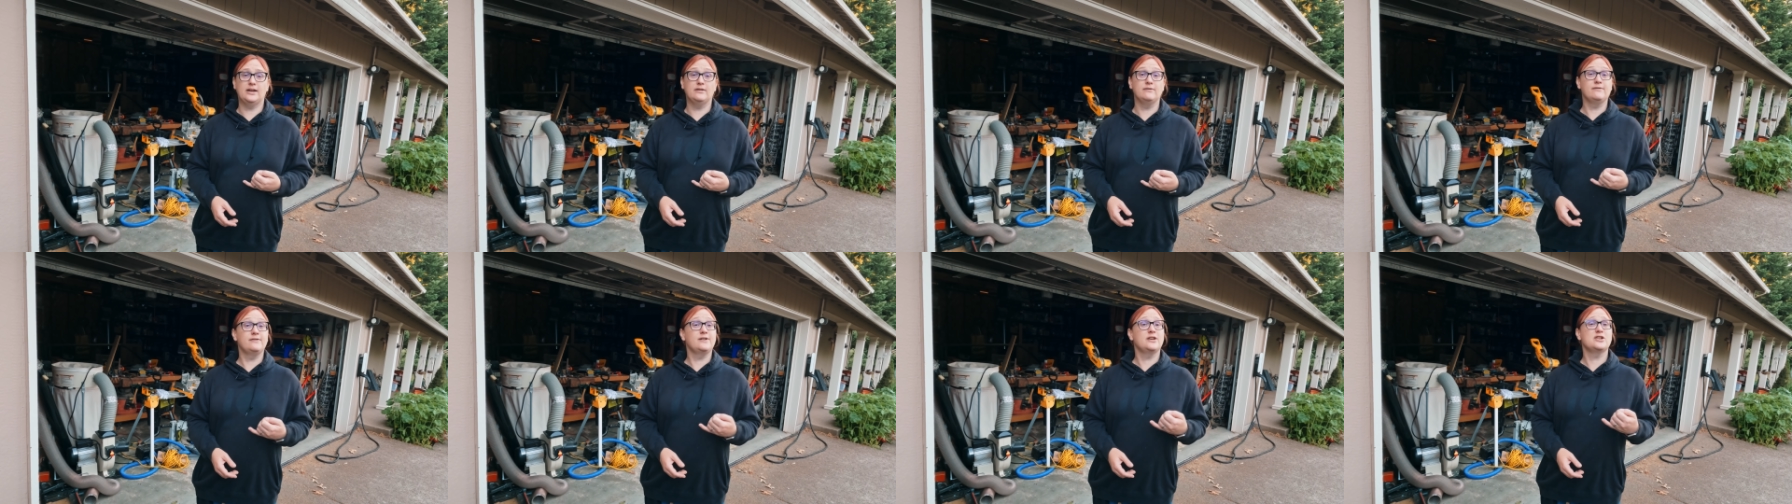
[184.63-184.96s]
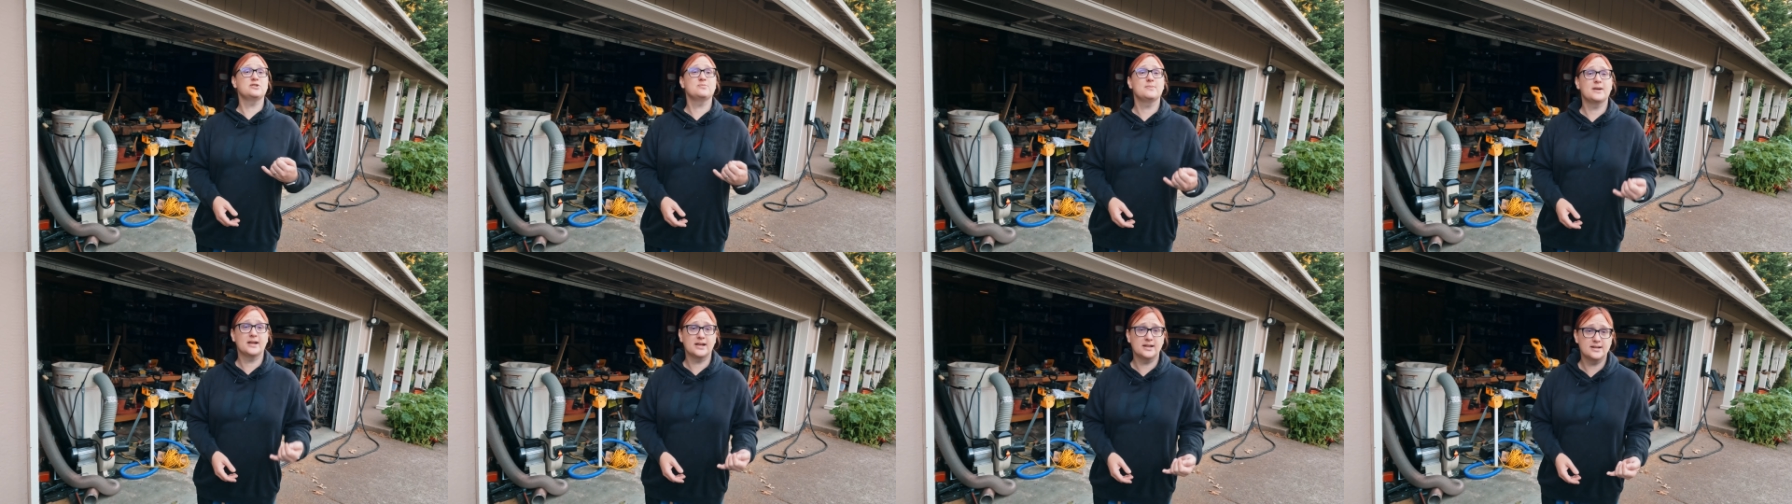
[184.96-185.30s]
and
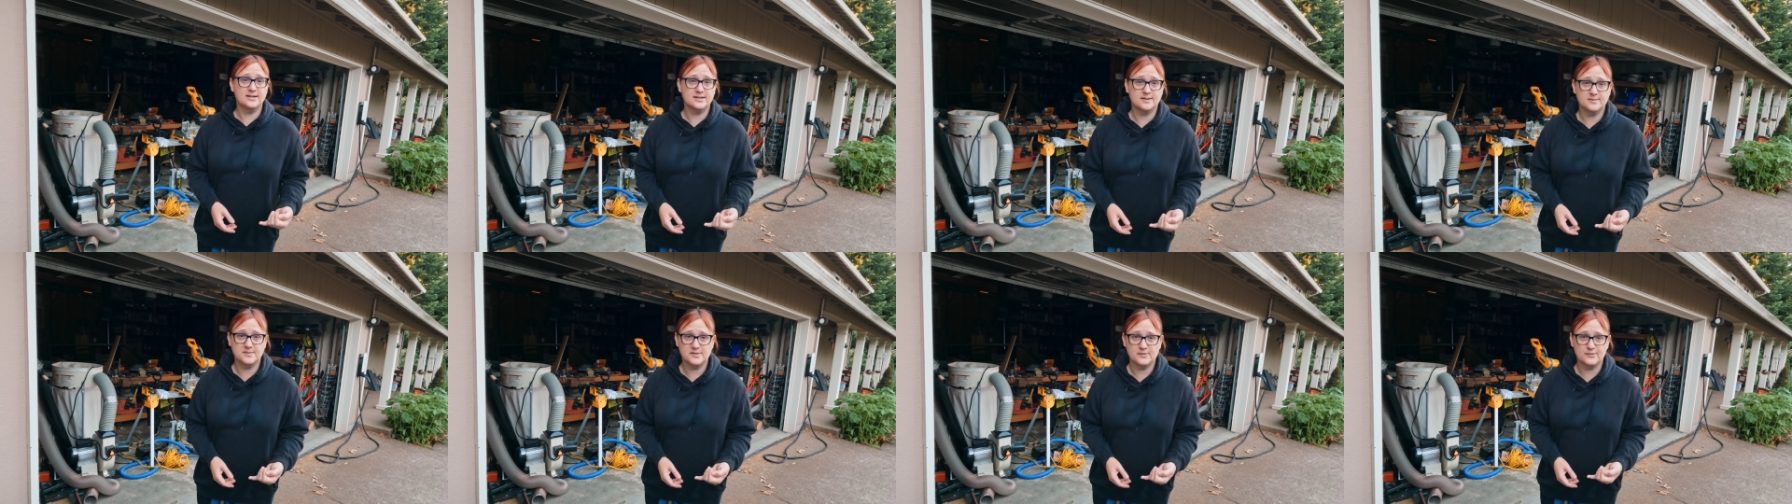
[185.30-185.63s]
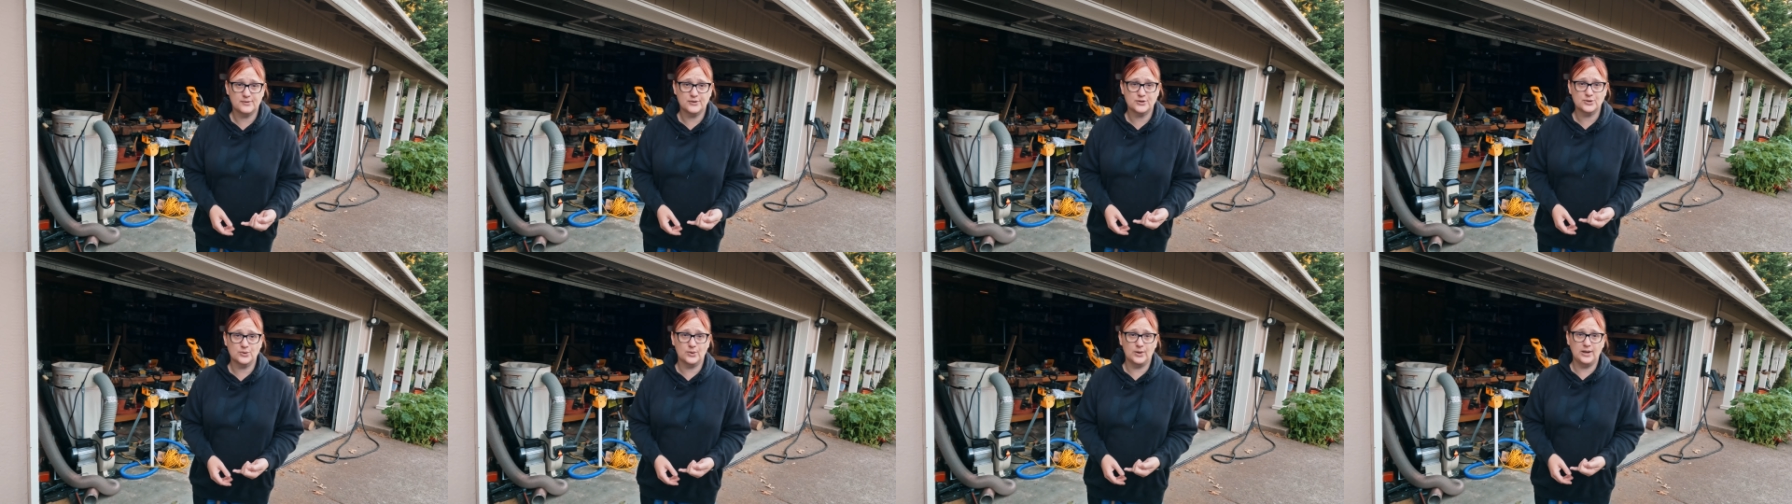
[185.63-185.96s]
flush mechanisms
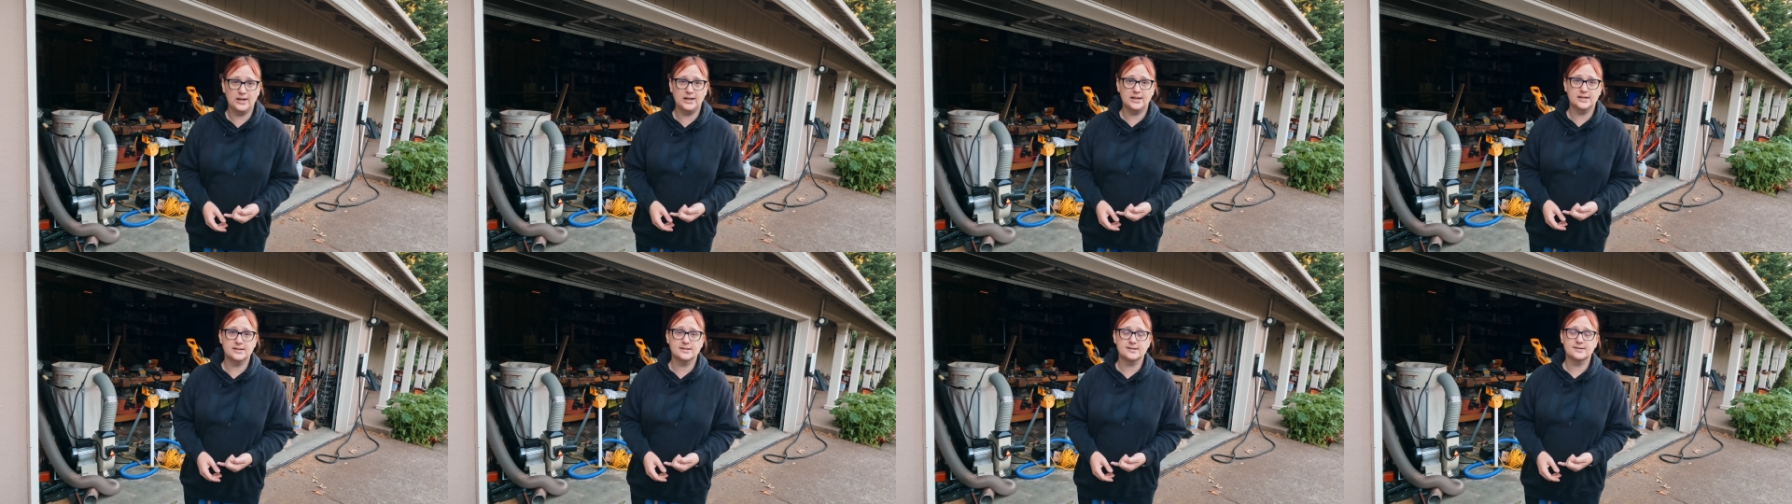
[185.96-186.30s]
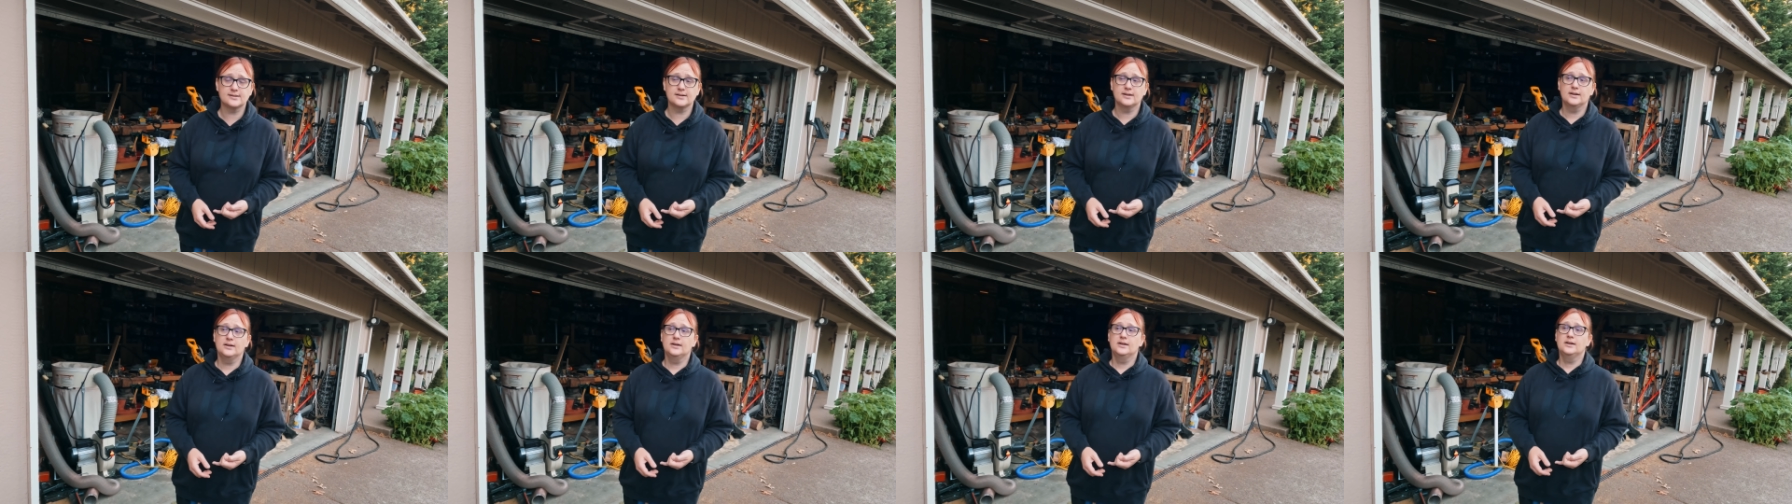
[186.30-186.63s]
for the
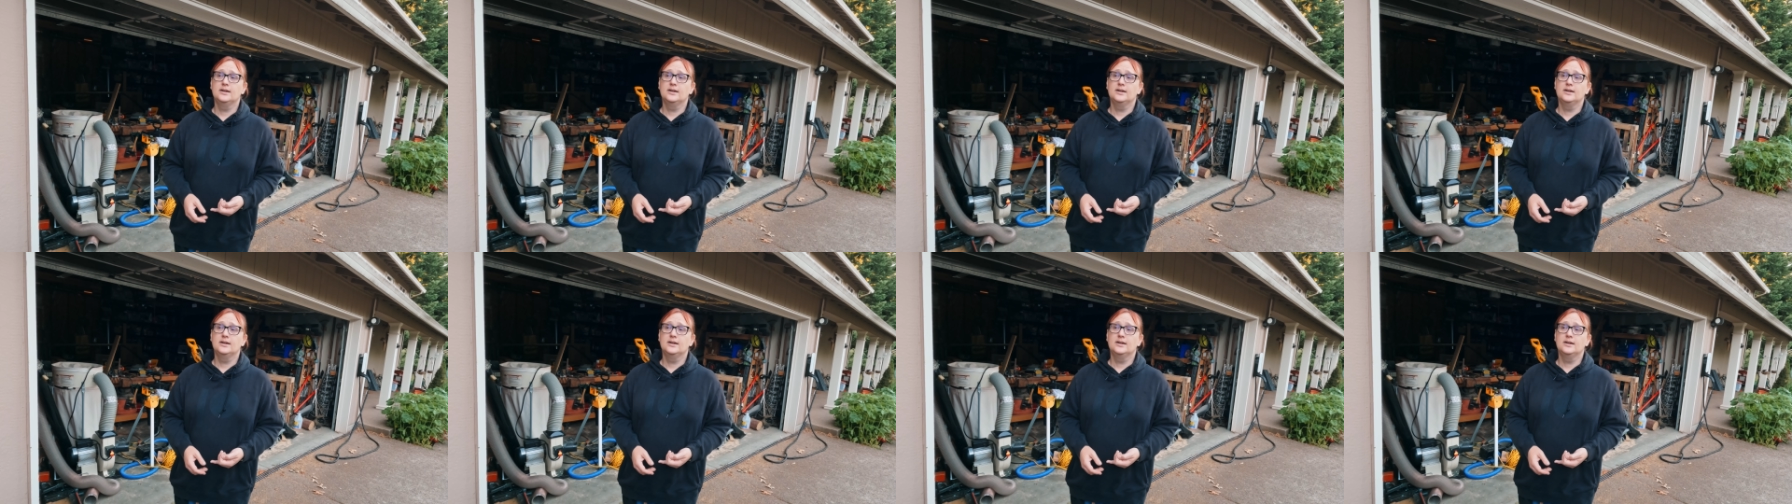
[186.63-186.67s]
toilets,